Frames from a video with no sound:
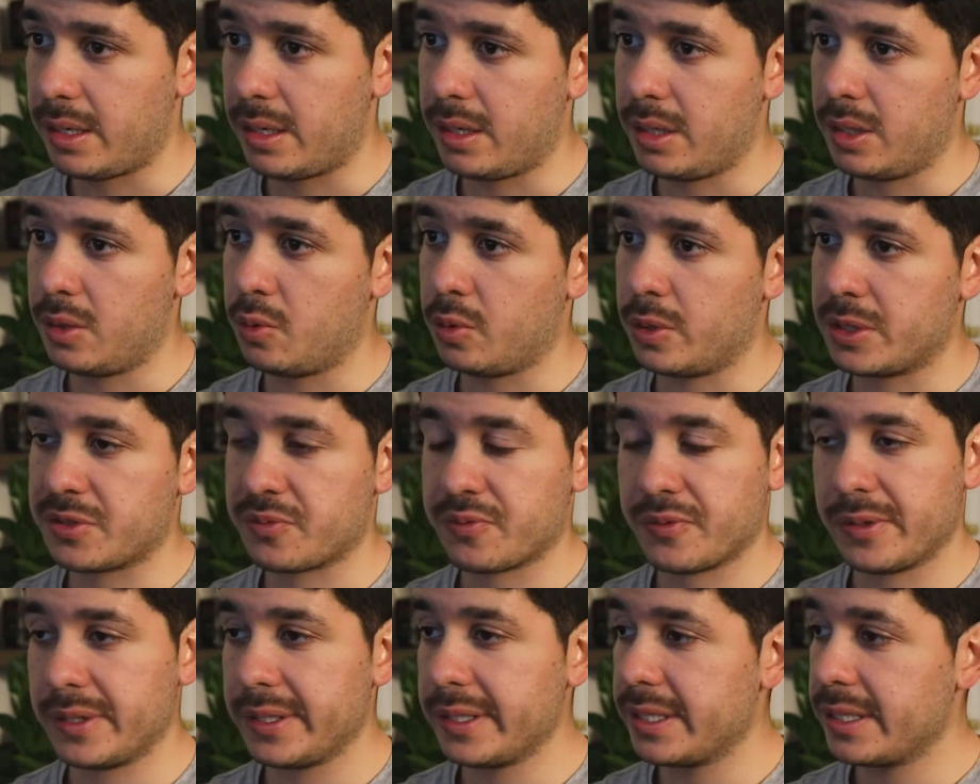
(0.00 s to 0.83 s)
It was
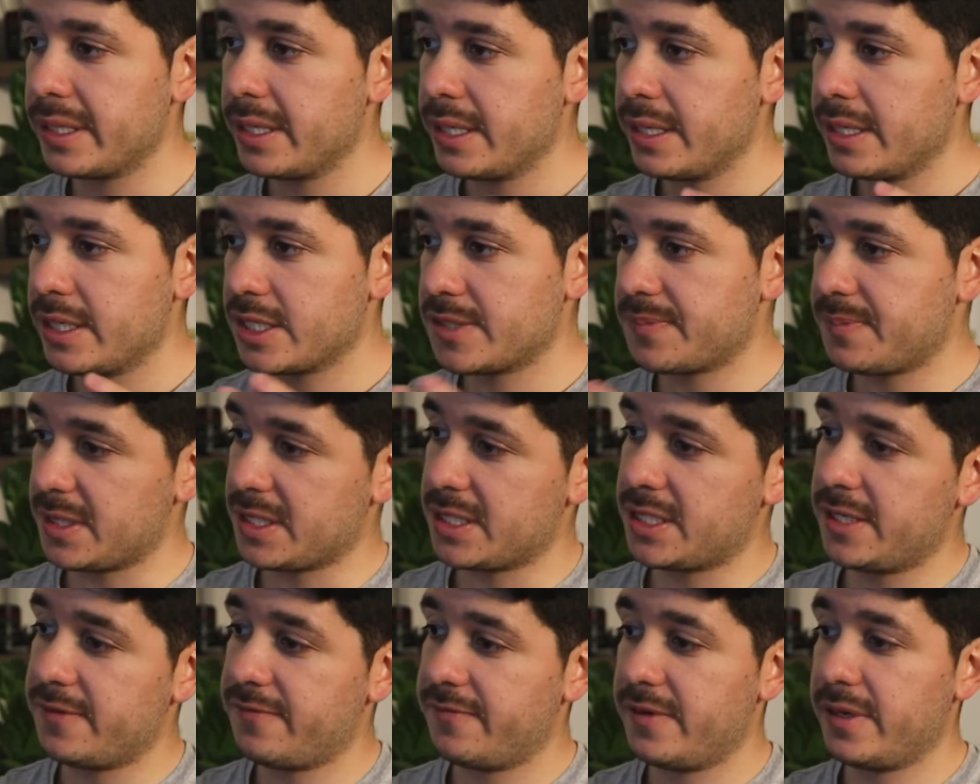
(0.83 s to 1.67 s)
really
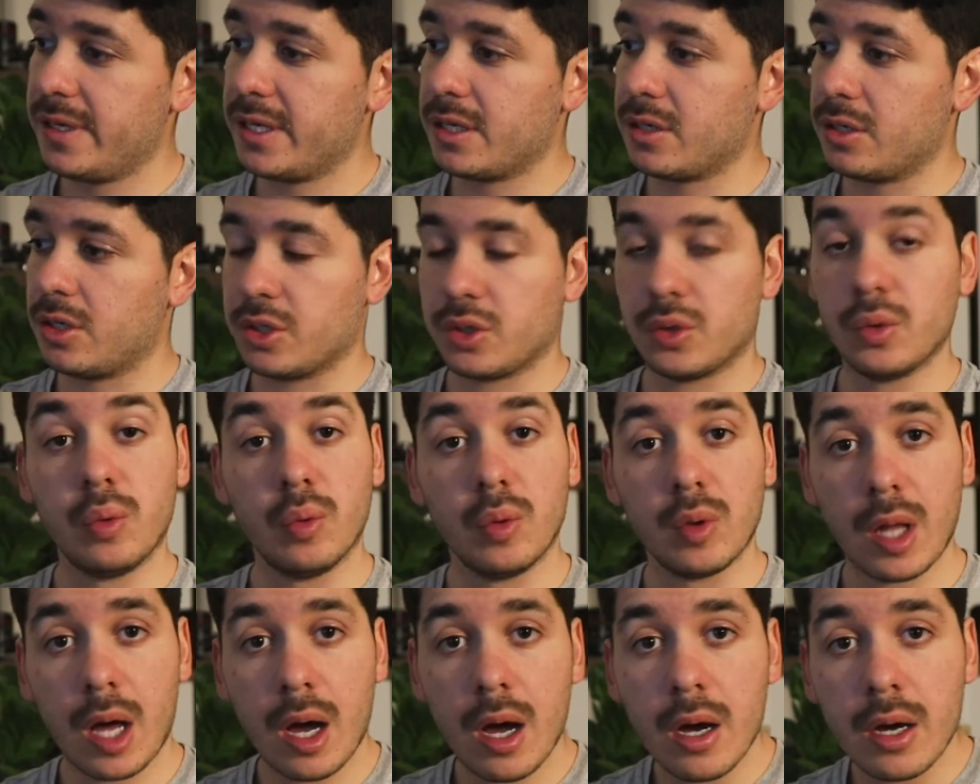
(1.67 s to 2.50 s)
specific, not too
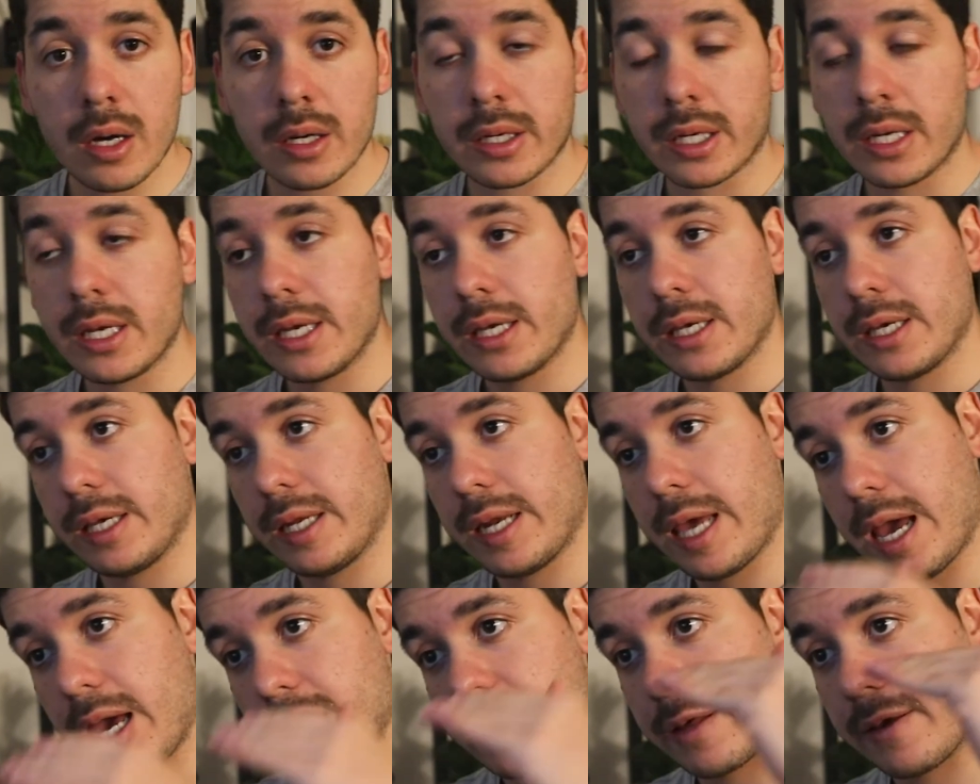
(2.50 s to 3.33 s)
long. It
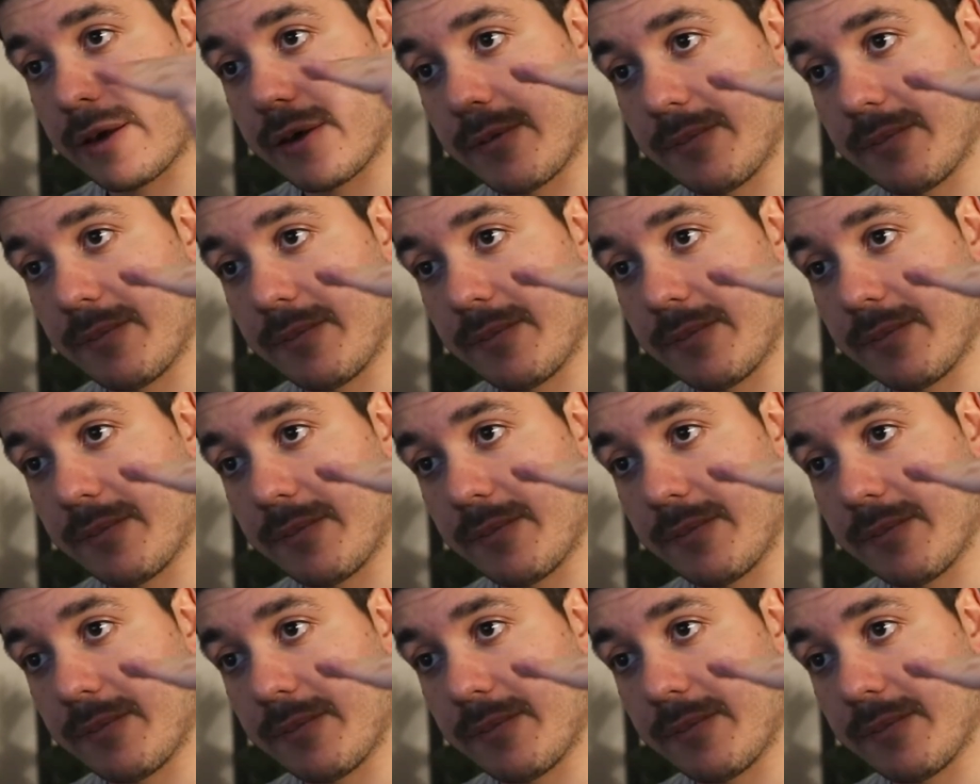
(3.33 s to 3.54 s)
had